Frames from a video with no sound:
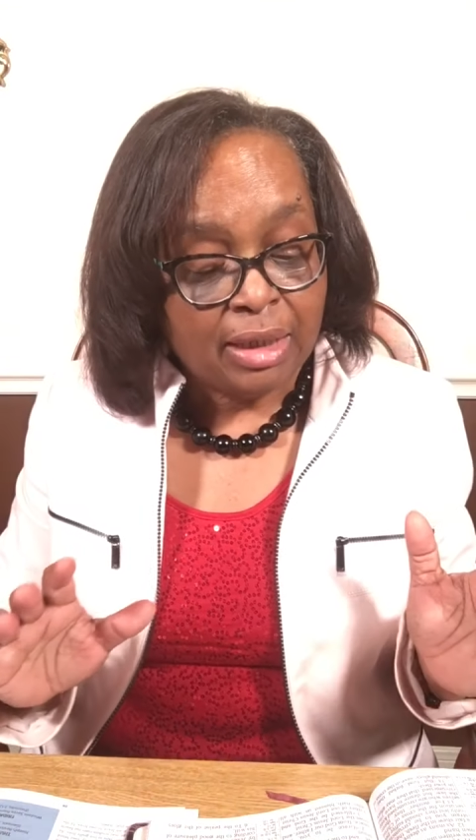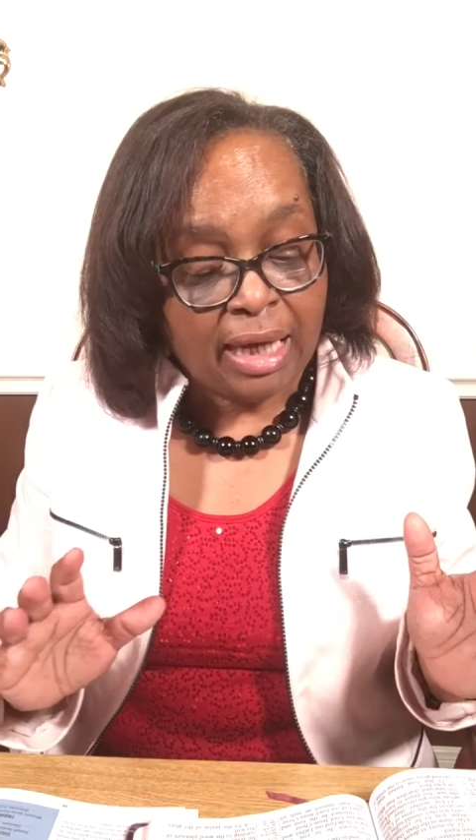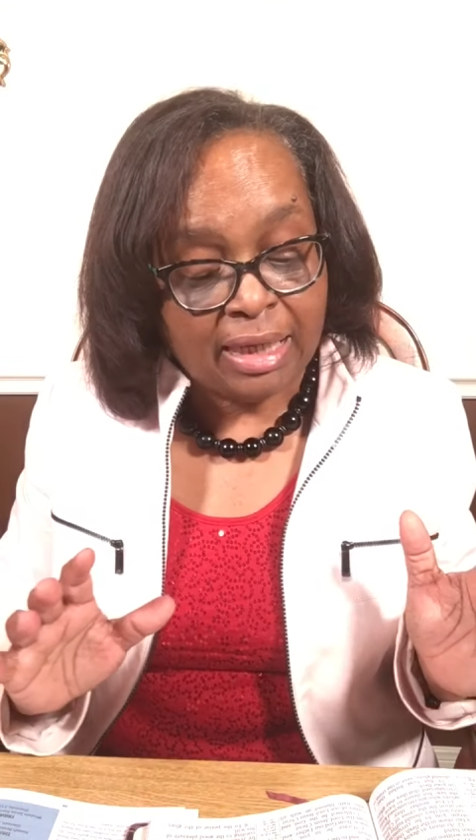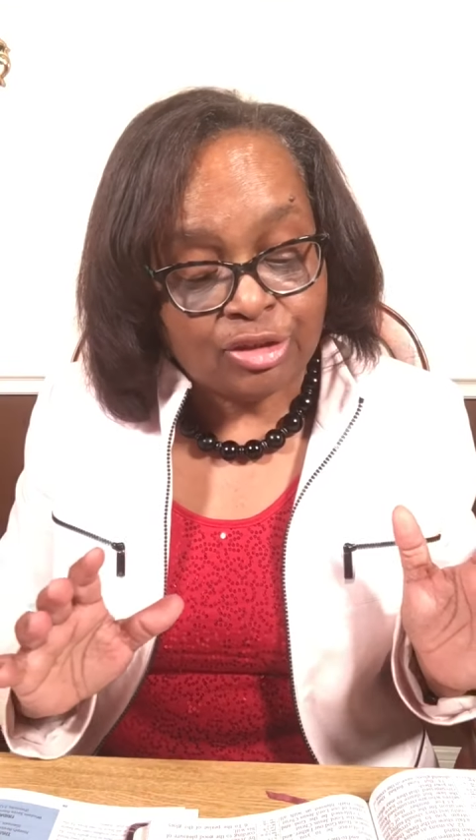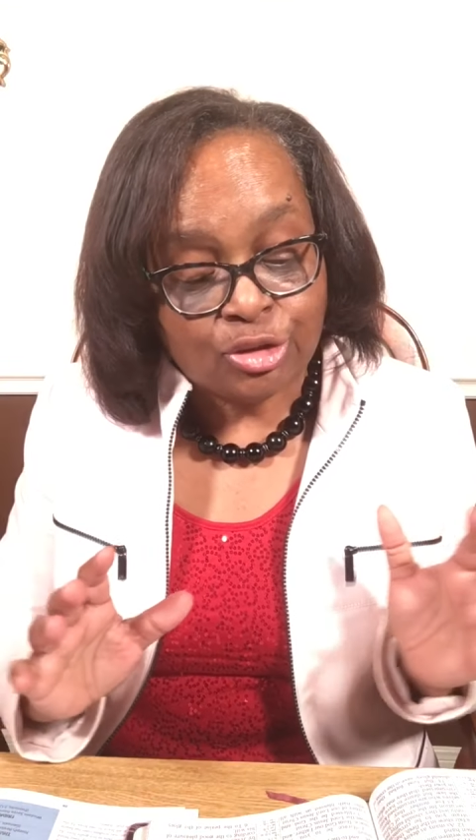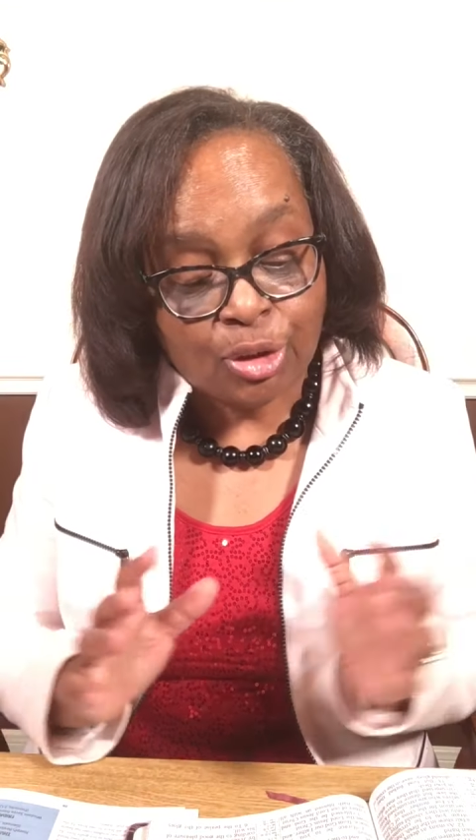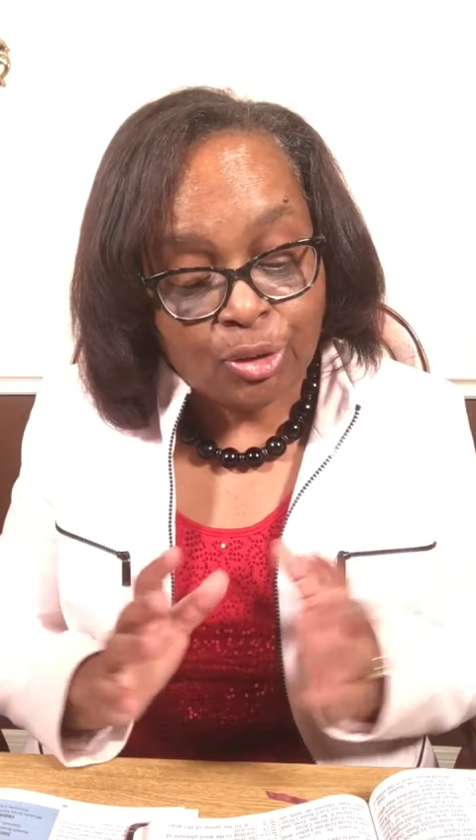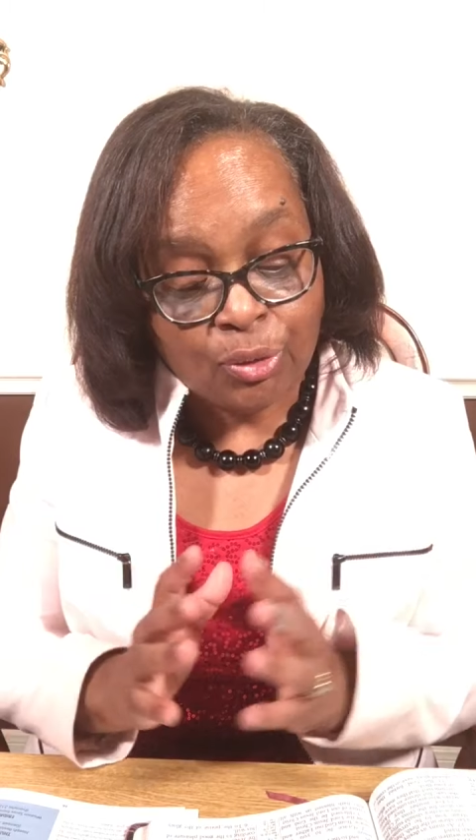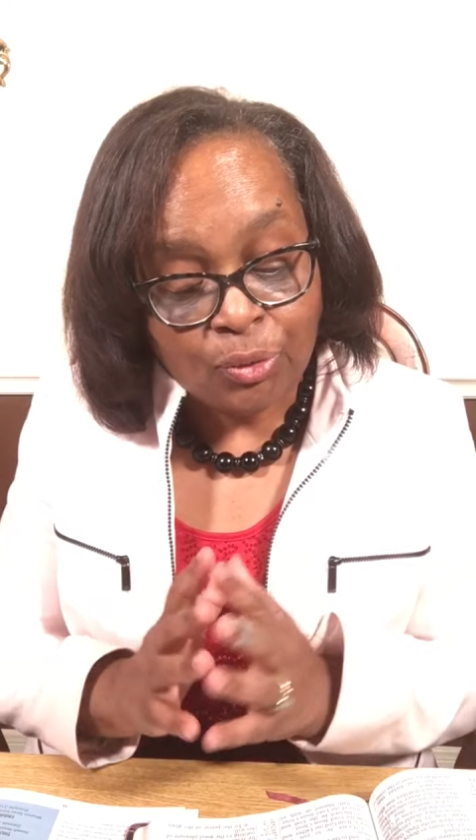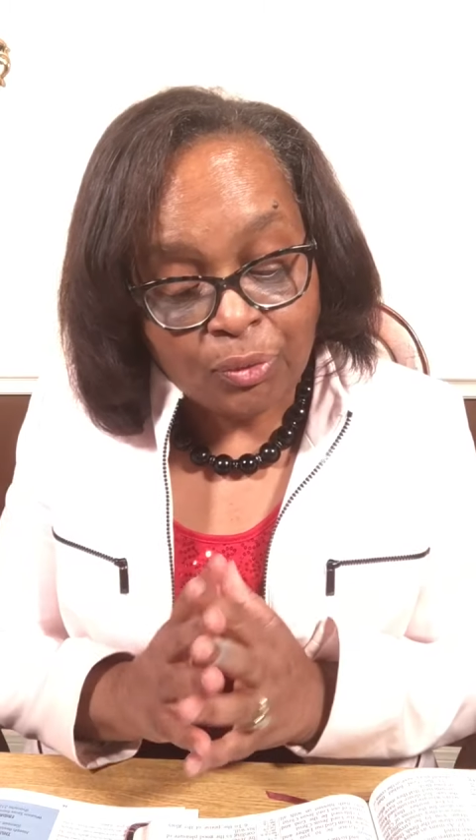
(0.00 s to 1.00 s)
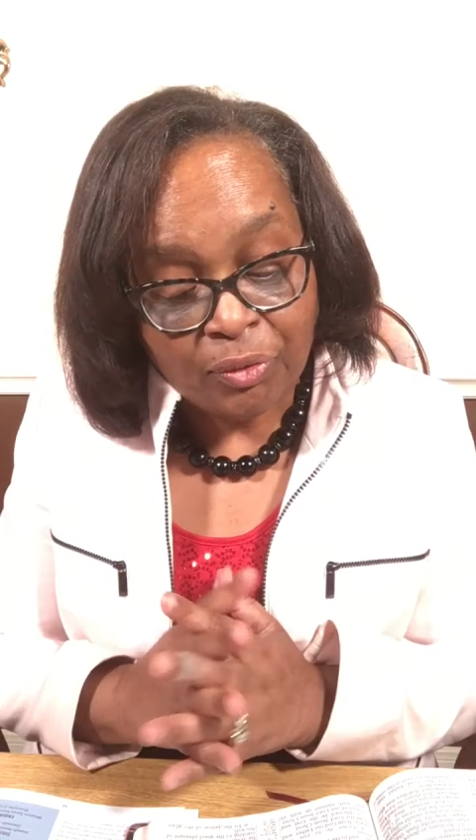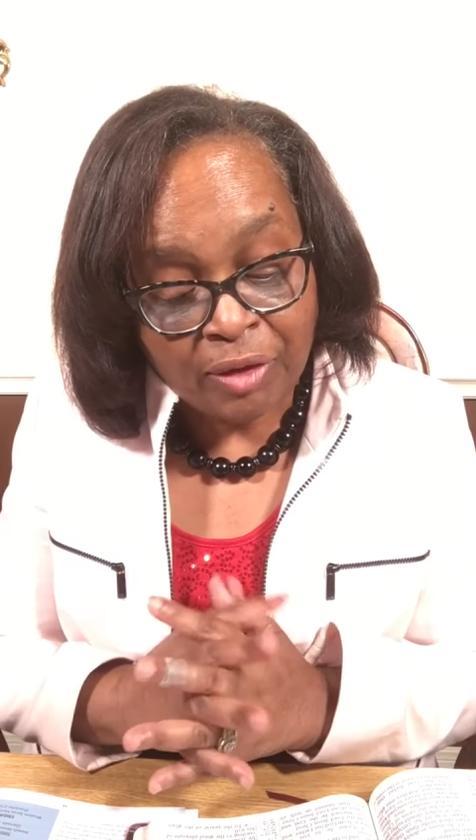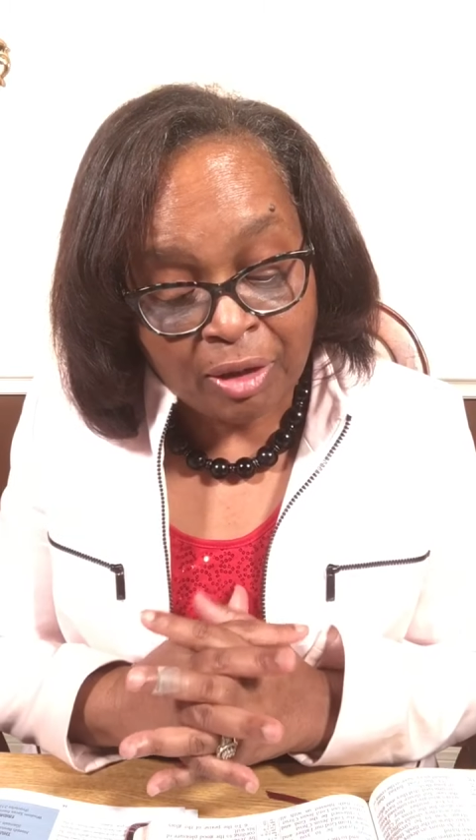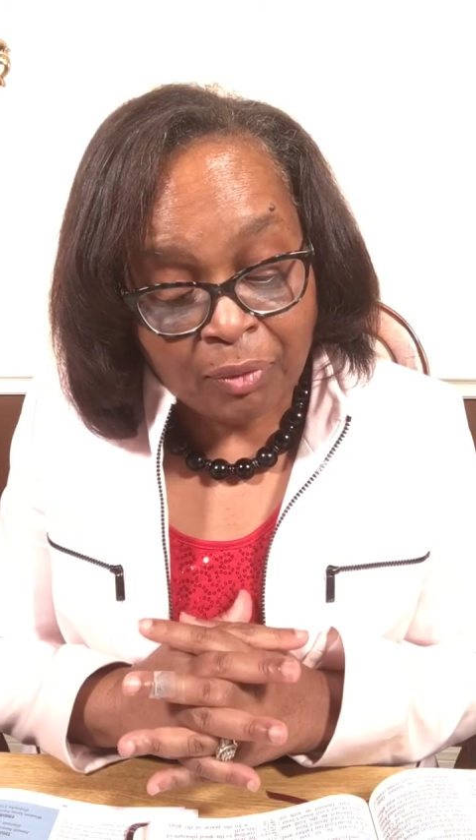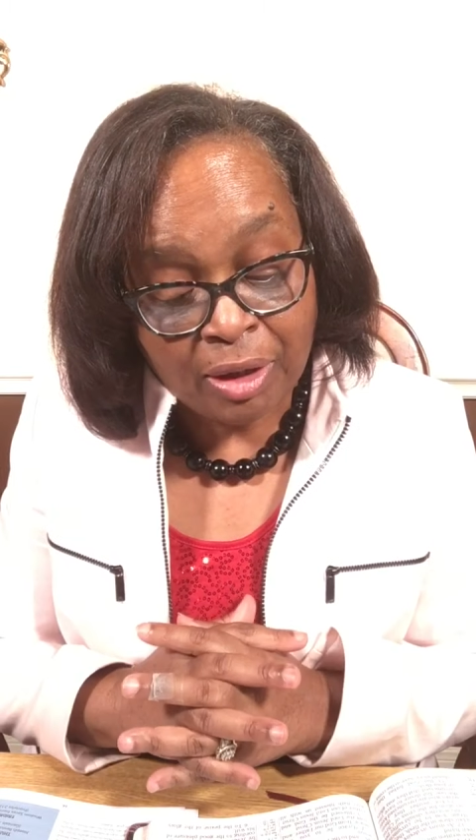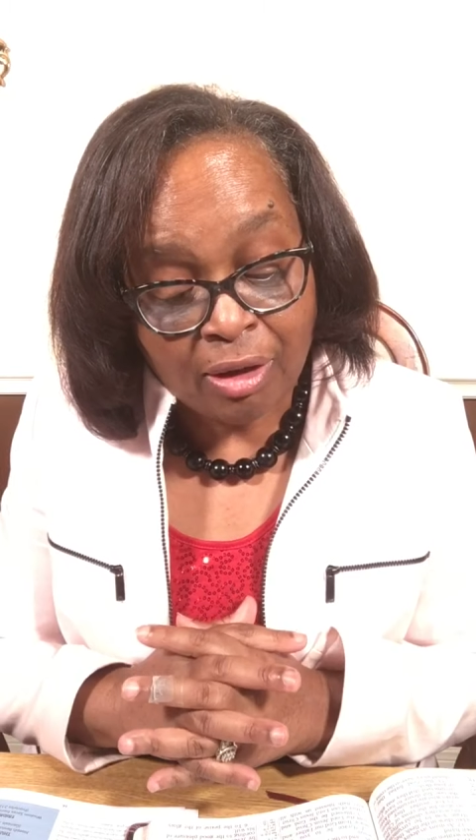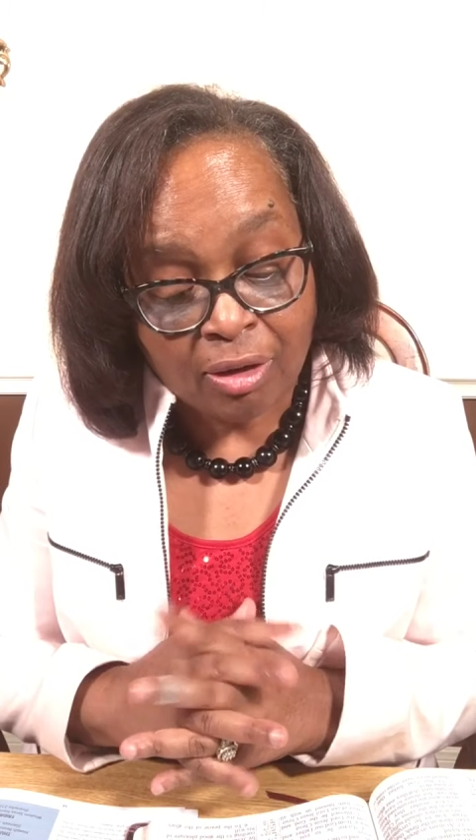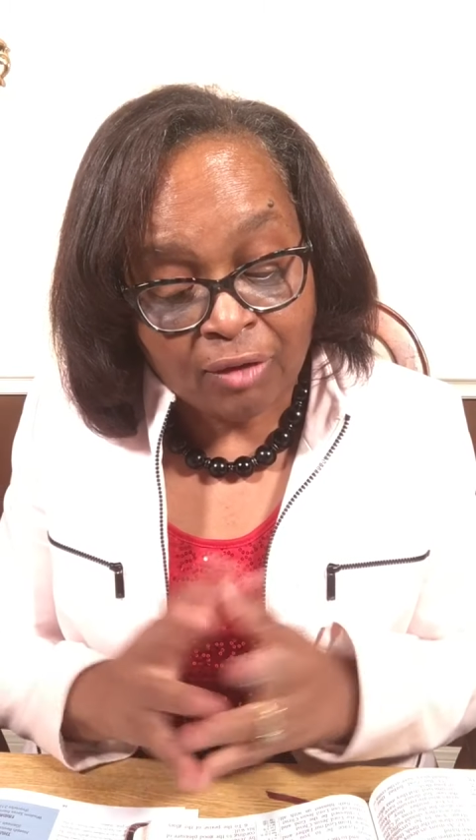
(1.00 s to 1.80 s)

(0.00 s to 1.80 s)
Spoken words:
And so there we are.